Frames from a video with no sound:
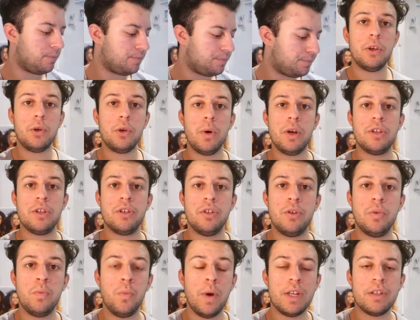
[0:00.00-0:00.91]
Another
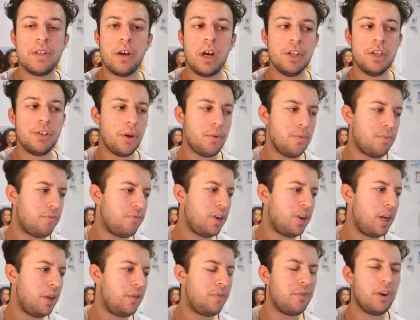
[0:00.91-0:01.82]
question, which I don't
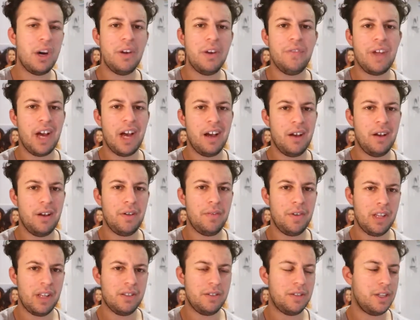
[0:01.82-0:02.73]
really find that
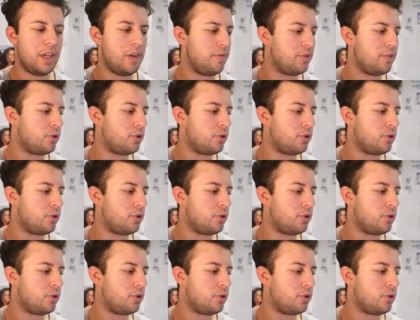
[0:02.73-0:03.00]
offensive,